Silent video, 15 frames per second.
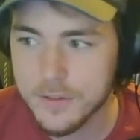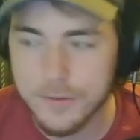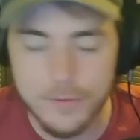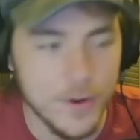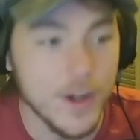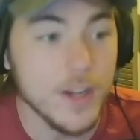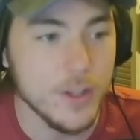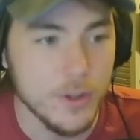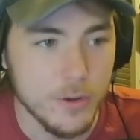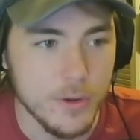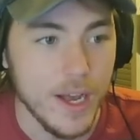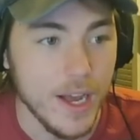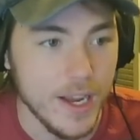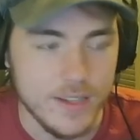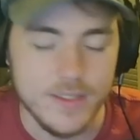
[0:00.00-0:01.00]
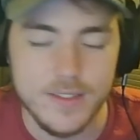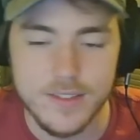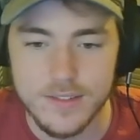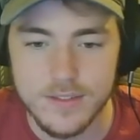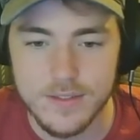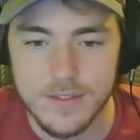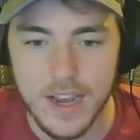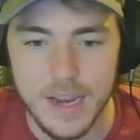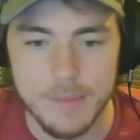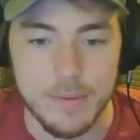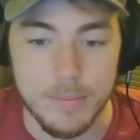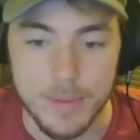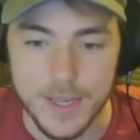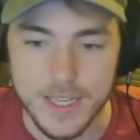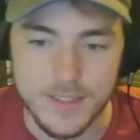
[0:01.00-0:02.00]
Fuck you guys. I'd
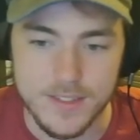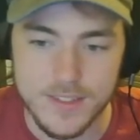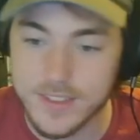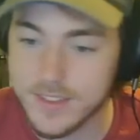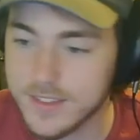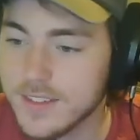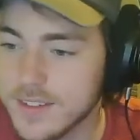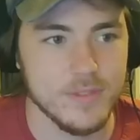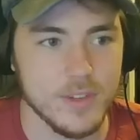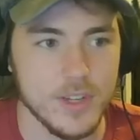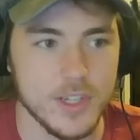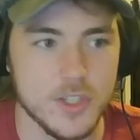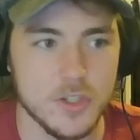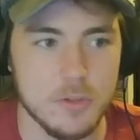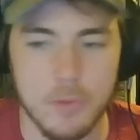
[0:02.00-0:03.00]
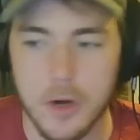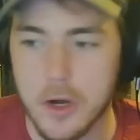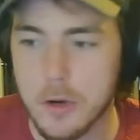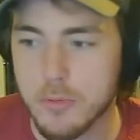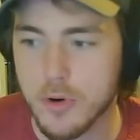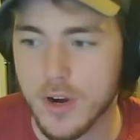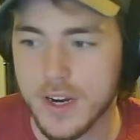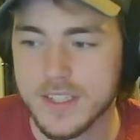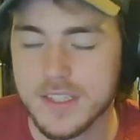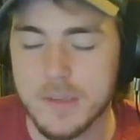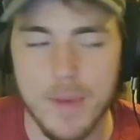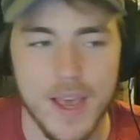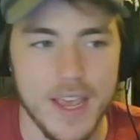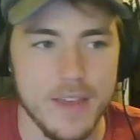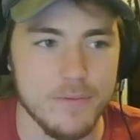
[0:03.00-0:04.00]
be pissed. A small price to
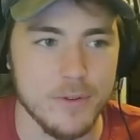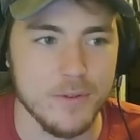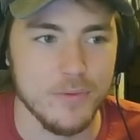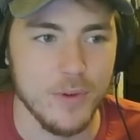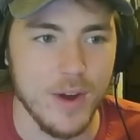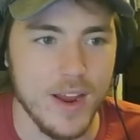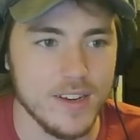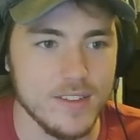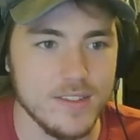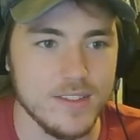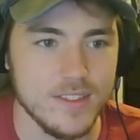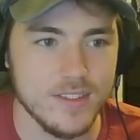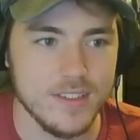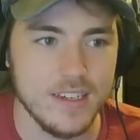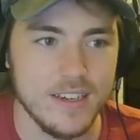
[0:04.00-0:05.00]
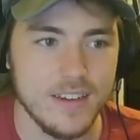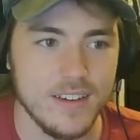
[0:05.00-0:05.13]
pay for friends?